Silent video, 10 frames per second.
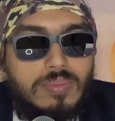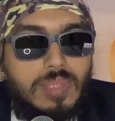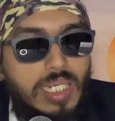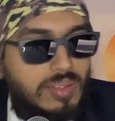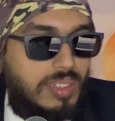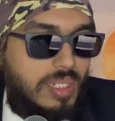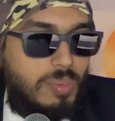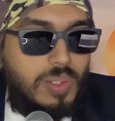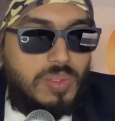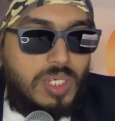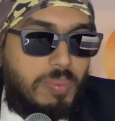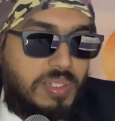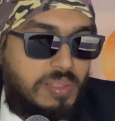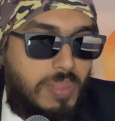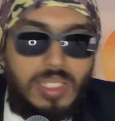That's the thing about
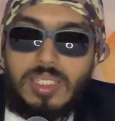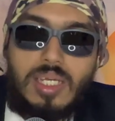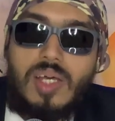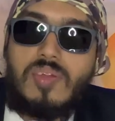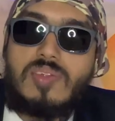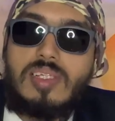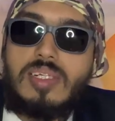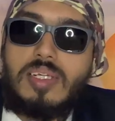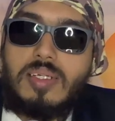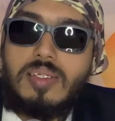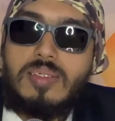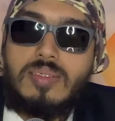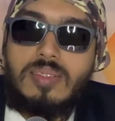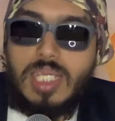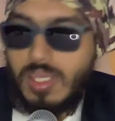Japanese, man. They are resilient.
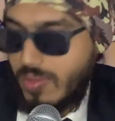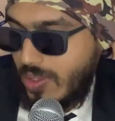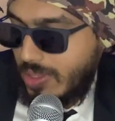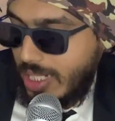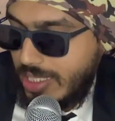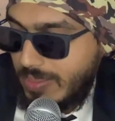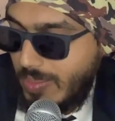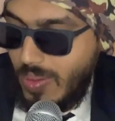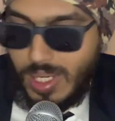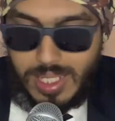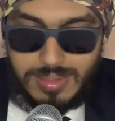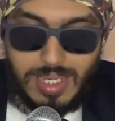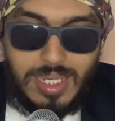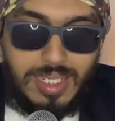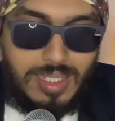Even on that small ass
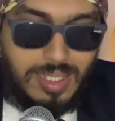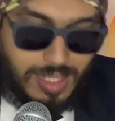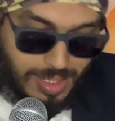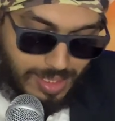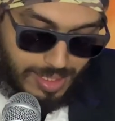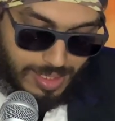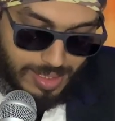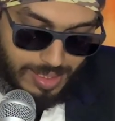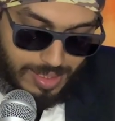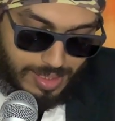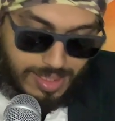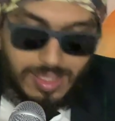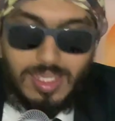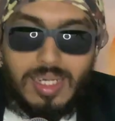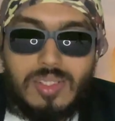island,
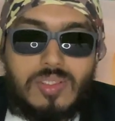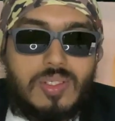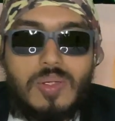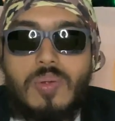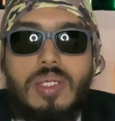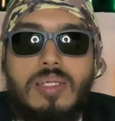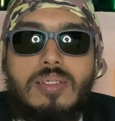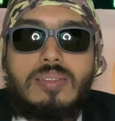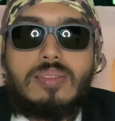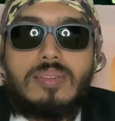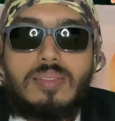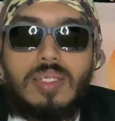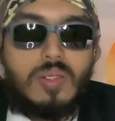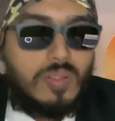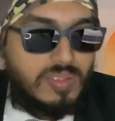they are just growing.
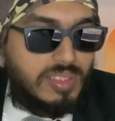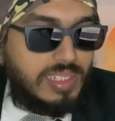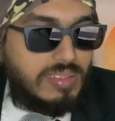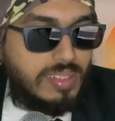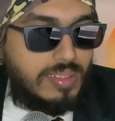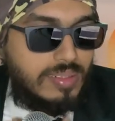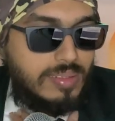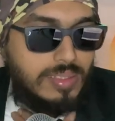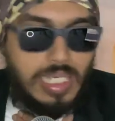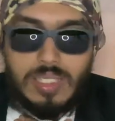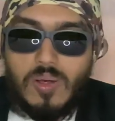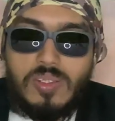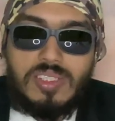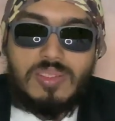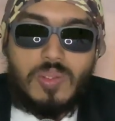They're not ceasing.
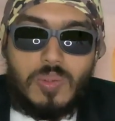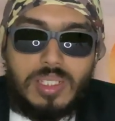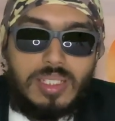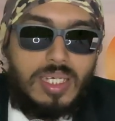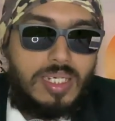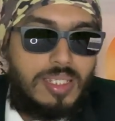Technology is growing there.